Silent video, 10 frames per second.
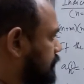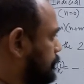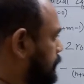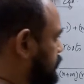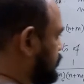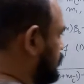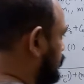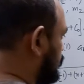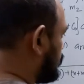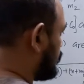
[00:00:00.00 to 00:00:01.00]
But
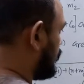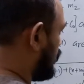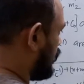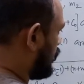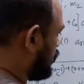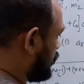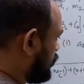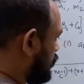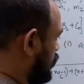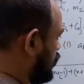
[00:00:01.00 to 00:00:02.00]
here,
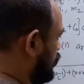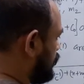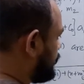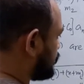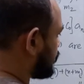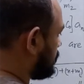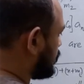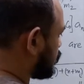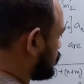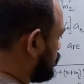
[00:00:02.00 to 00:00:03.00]
the
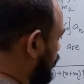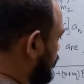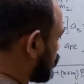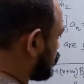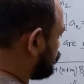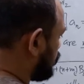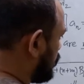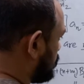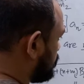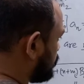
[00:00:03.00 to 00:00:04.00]
summation ranges
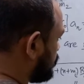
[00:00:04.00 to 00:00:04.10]
from